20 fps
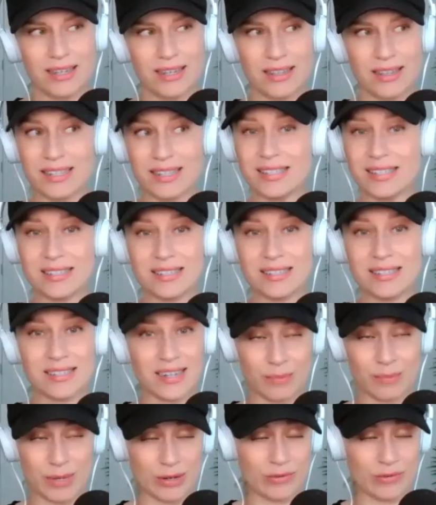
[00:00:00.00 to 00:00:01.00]
This is
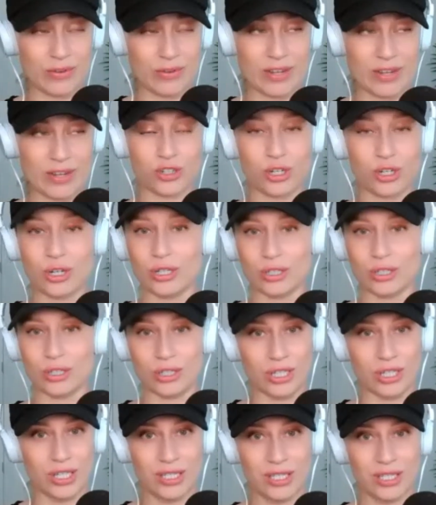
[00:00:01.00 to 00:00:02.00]
not about
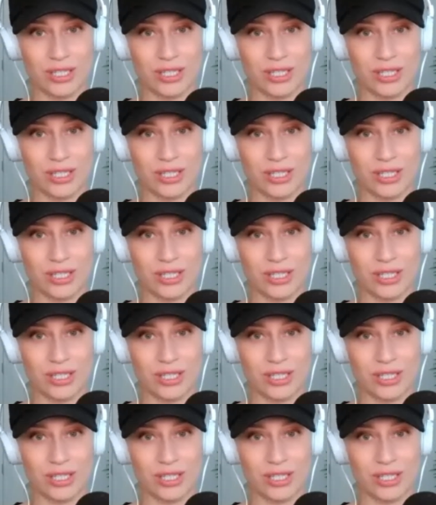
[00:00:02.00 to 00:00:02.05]
fashion.